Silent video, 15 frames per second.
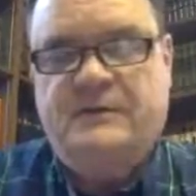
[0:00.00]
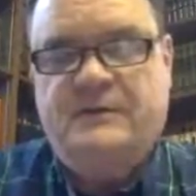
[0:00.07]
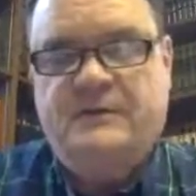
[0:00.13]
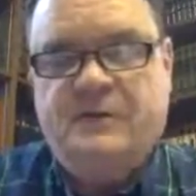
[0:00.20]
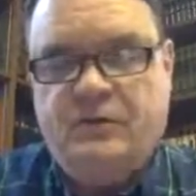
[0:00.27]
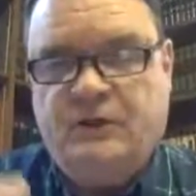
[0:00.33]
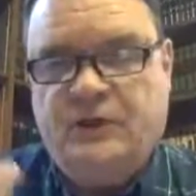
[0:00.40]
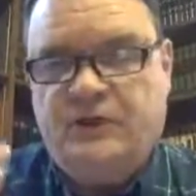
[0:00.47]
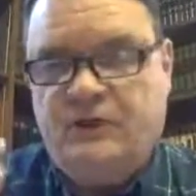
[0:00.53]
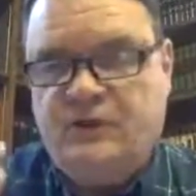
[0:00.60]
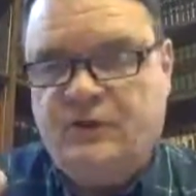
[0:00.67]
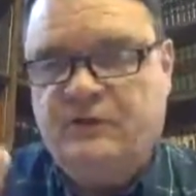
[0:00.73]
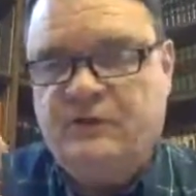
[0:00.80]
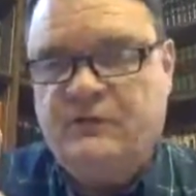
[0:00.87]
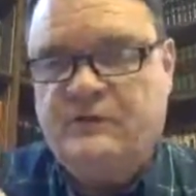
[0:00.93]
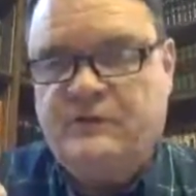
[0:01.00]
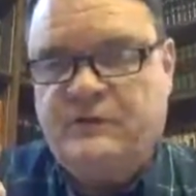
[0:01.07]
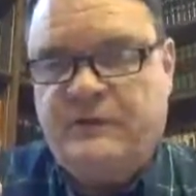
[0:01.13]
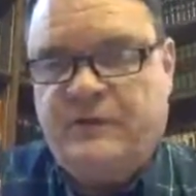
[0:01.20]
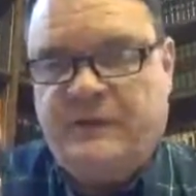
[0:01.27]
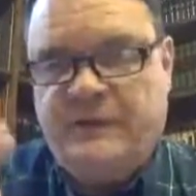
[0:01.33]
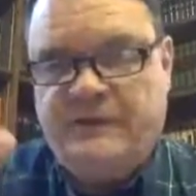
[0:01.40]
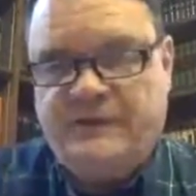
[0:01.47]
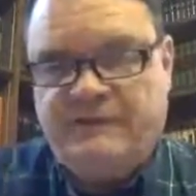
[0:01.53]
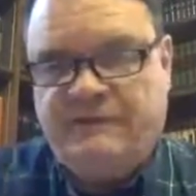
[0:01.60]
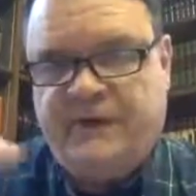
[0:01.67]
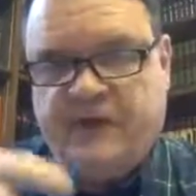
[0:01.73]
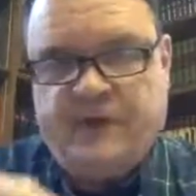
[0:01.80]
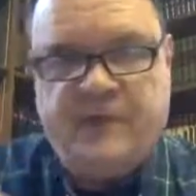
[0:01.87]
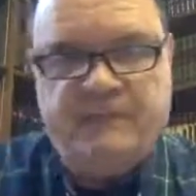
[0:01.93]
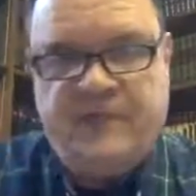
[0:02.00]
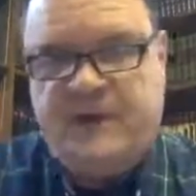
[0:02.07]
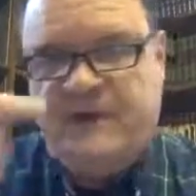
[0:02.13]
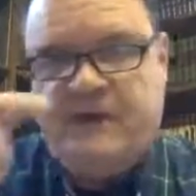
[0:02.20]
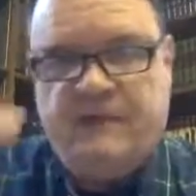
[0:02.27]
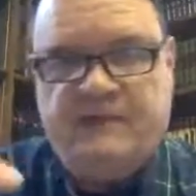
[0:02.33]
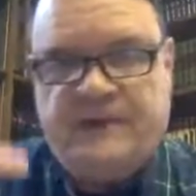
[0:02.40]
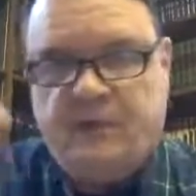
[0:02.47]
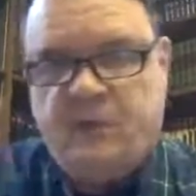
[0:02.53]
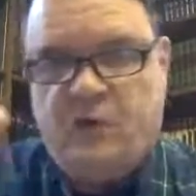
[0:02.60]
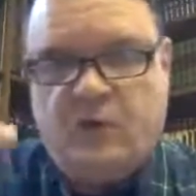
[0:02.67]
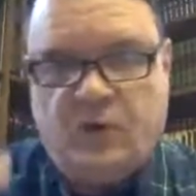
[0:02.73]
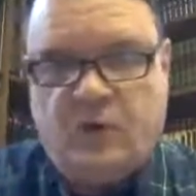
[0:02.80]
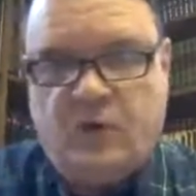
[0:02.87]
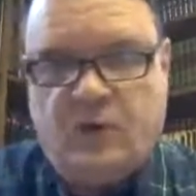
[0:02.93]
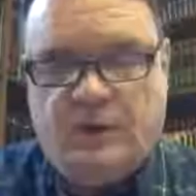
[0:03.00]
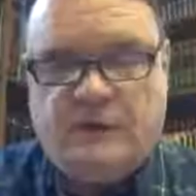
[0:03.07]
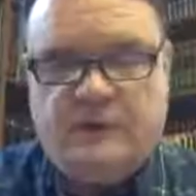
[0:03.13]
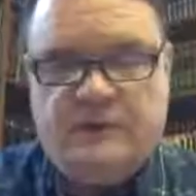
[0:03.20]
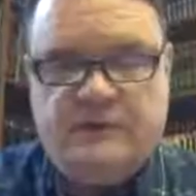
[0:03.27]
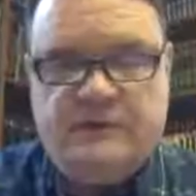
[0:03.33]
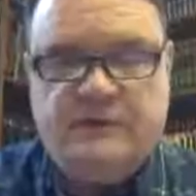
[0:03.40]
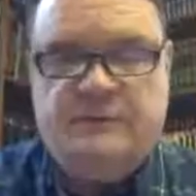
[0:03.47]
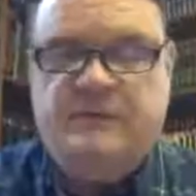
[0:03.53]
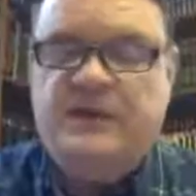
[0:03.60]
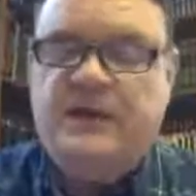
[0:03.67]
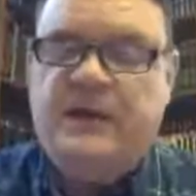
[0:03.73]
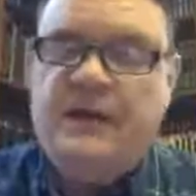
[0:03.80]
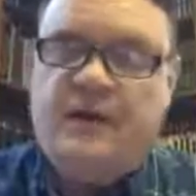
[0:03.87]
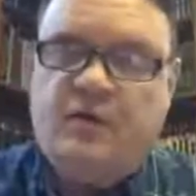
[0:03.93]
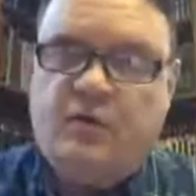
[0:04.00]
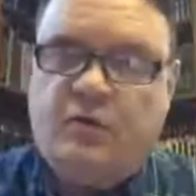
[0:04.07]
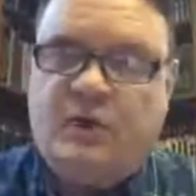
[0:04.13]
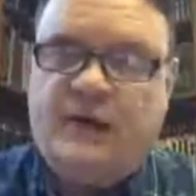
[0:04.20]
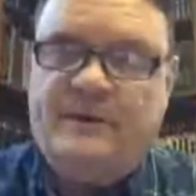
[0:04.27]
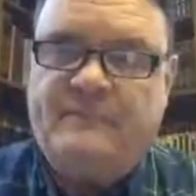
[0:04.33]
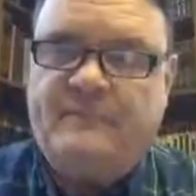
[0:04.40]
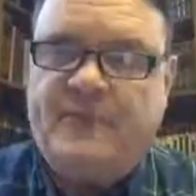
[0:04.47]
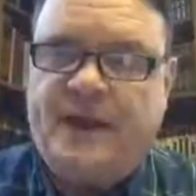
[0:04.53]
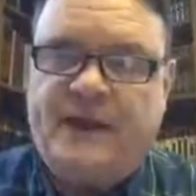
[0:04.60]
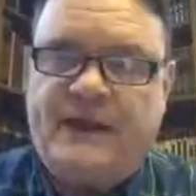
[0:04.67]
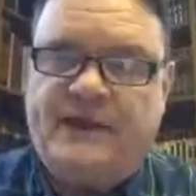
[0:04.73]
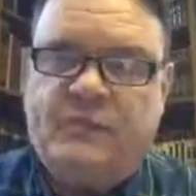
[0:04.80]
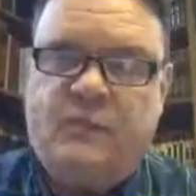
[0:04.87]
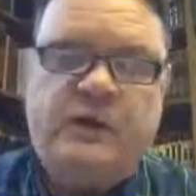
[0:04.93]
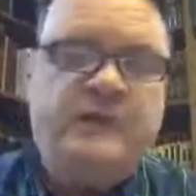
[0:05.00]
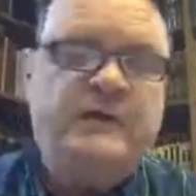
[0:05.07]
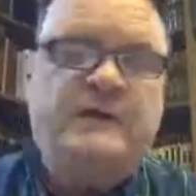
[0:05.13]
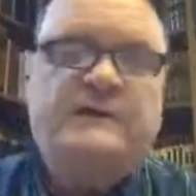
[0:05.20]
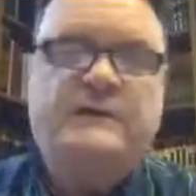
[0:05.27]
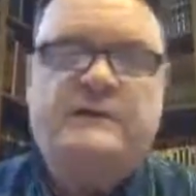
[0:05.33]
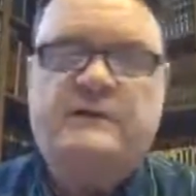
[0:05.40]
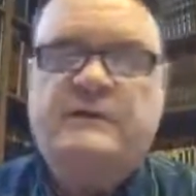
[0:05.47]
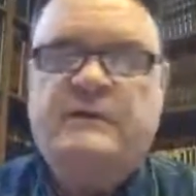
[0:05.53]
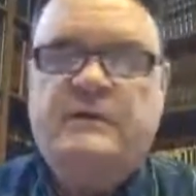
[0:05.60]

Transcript: You can use this very medium that we're on to be a great, mighty witness